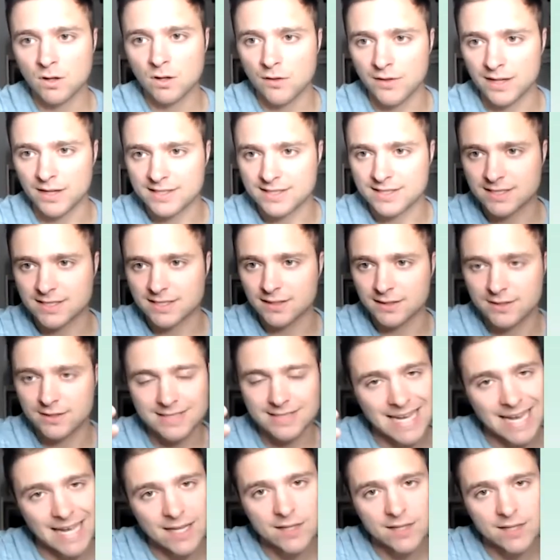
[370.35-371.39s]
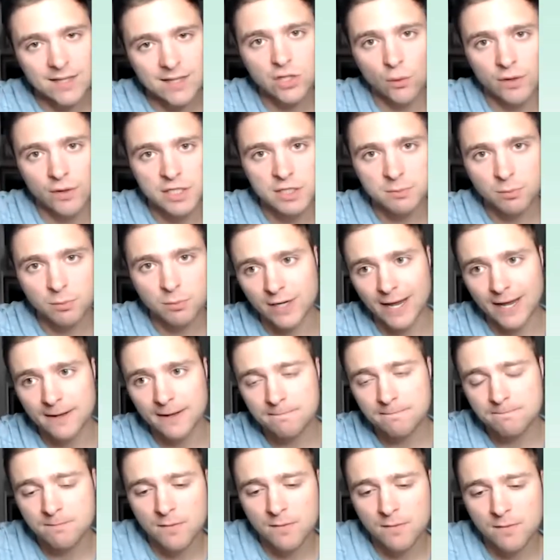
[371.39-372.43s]
that's 10 tokens per
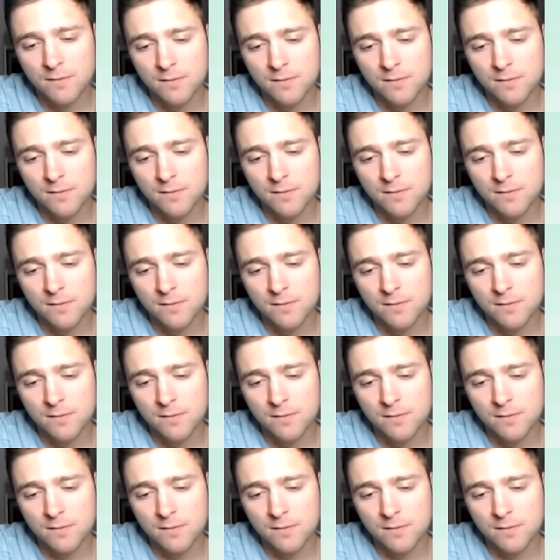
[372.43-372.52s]
day,